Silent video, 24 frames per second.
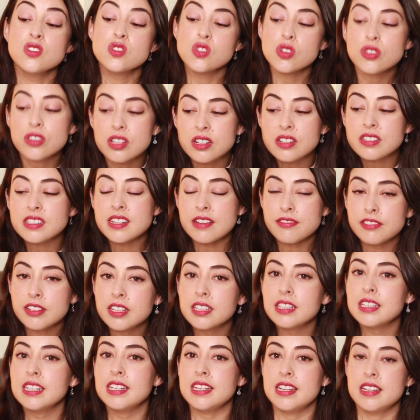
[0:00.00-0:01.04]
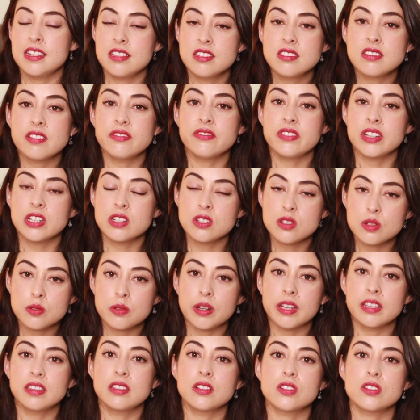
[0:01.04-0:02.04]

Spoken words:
So there definitely is something to it.